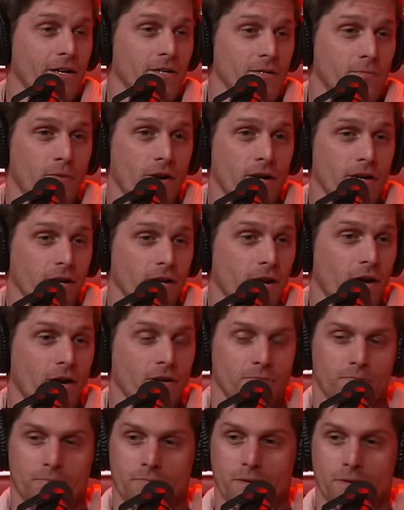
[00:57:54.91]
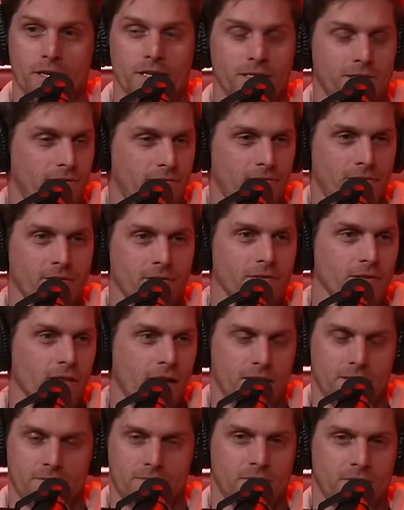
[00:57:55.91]
gears. Brendan Gaughan, please
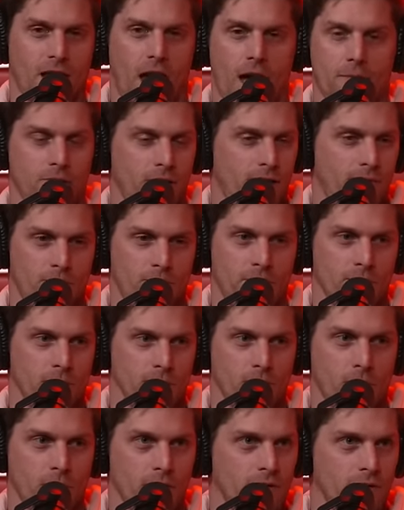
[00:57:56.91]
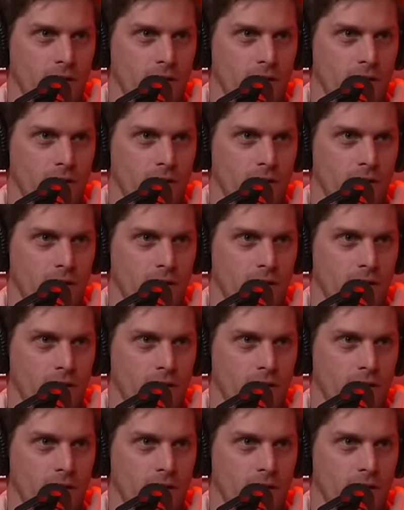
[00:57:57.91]
let stop letting people smoke